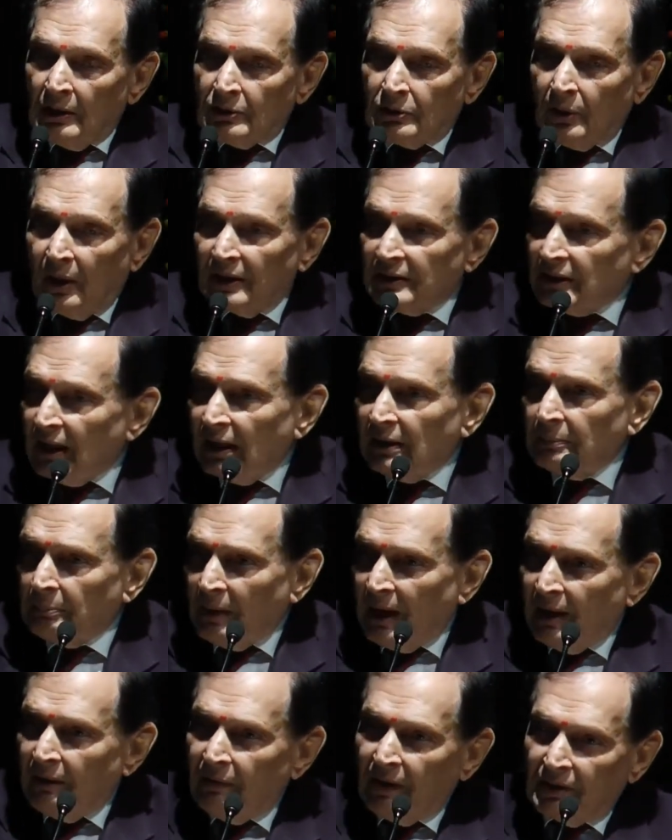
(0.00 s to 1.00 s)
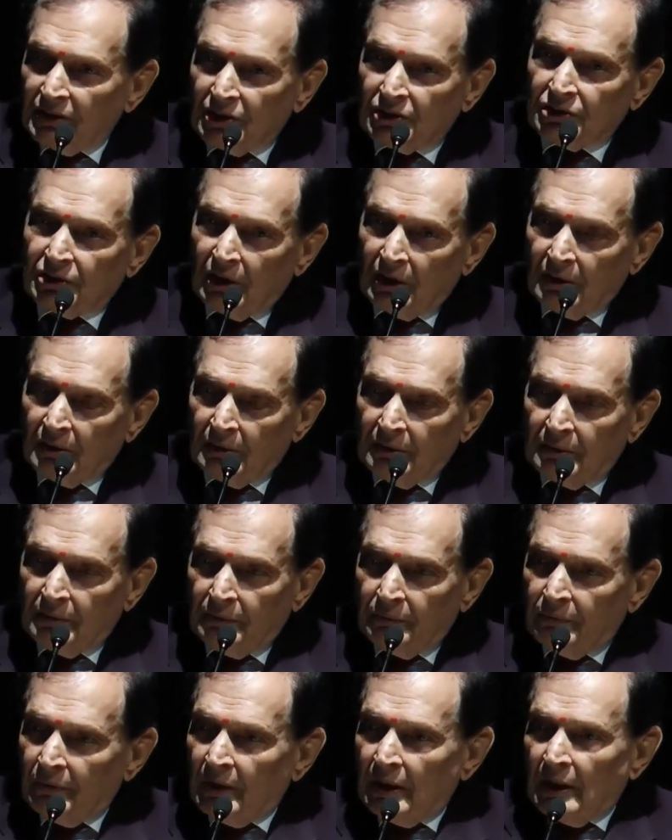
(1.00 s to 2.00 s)
So I tell my registrar,
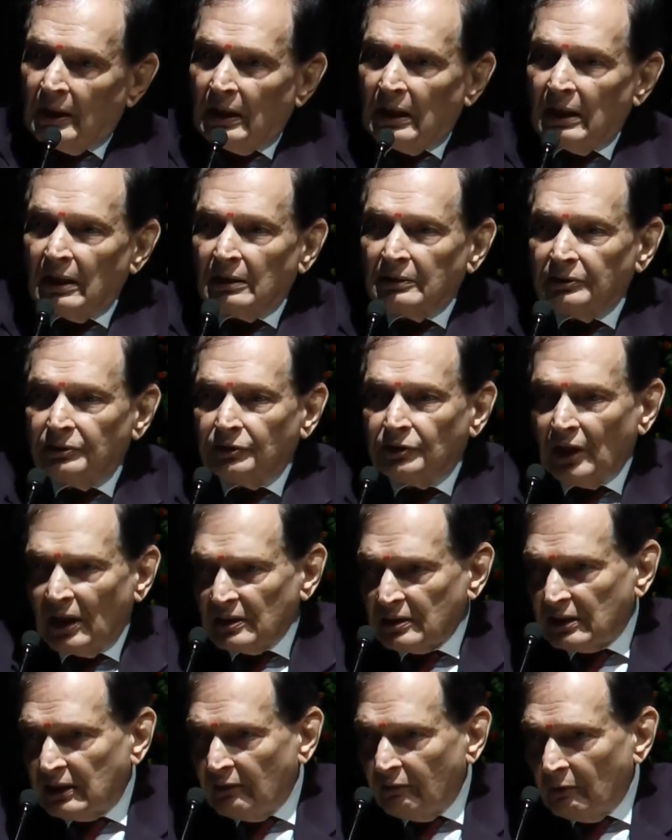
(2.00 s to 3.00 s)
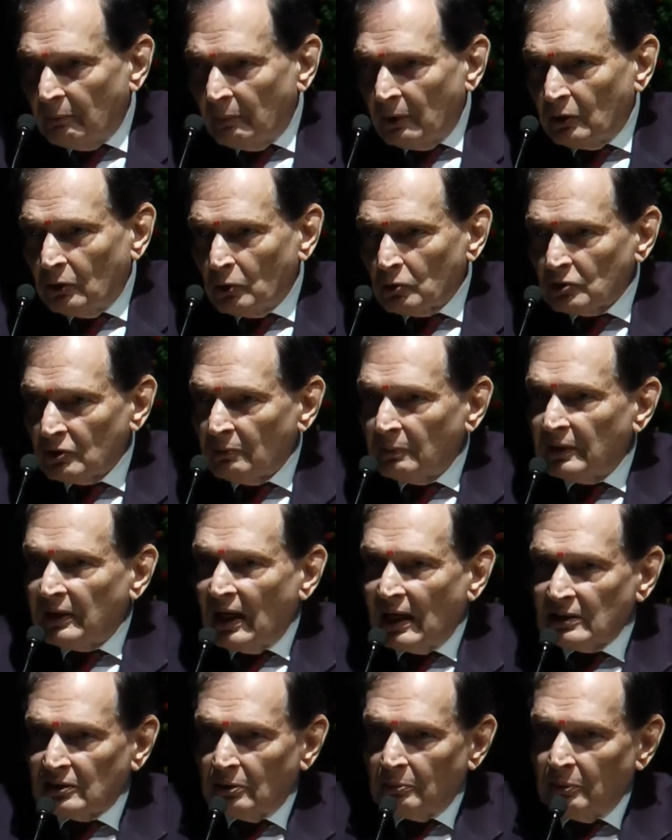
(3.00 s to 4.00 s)
just give him a dose of
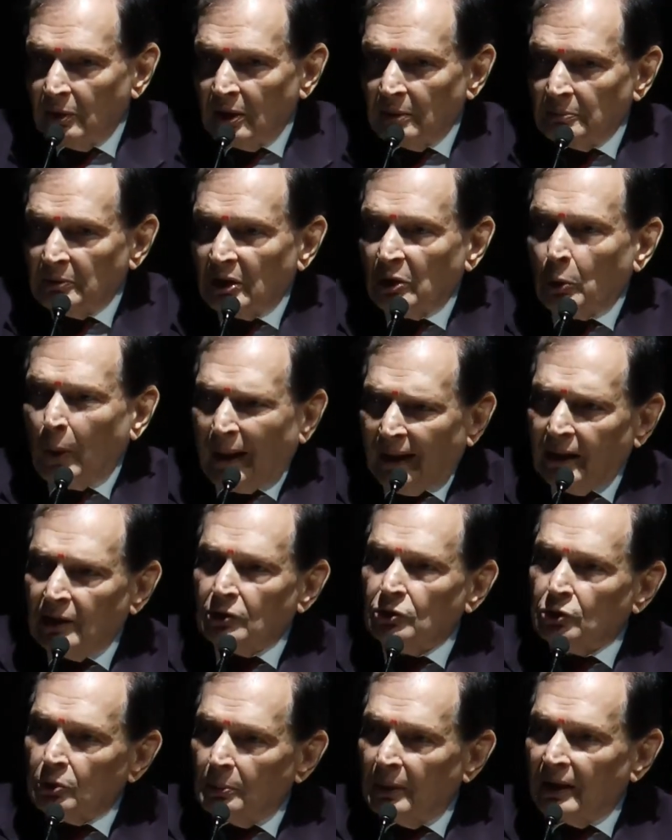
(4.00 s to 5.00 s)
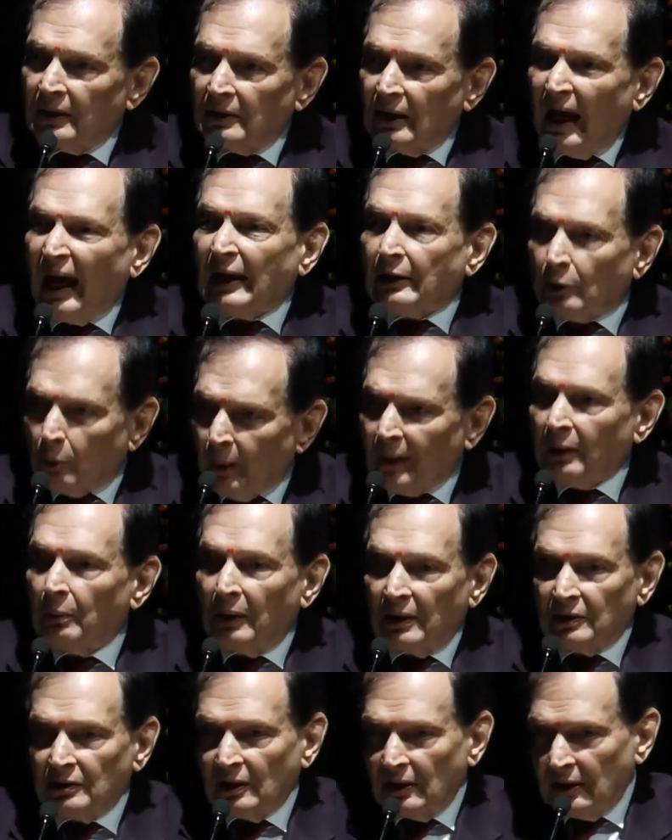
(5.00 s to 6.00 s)
midazolam, quick intubate and quick
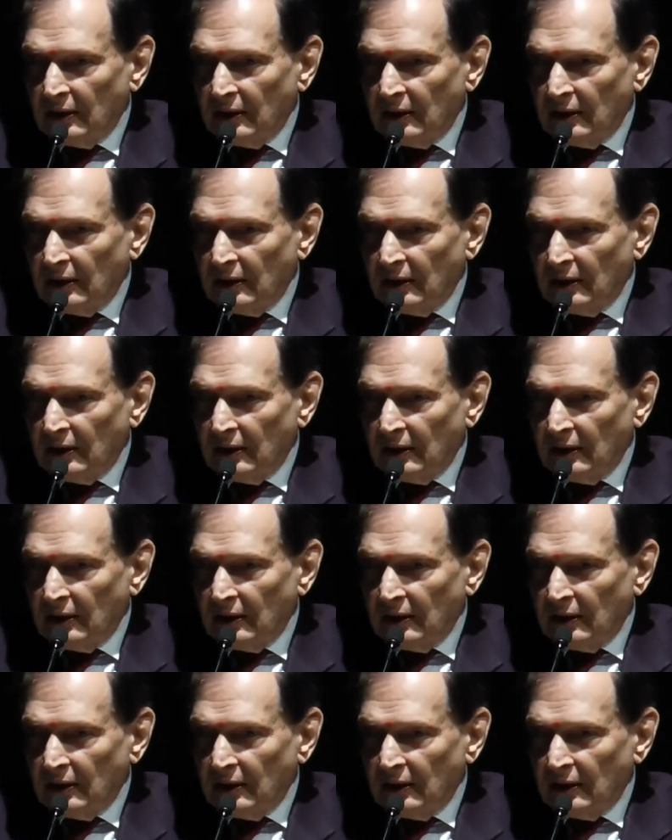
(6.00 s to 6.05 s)
ventilator.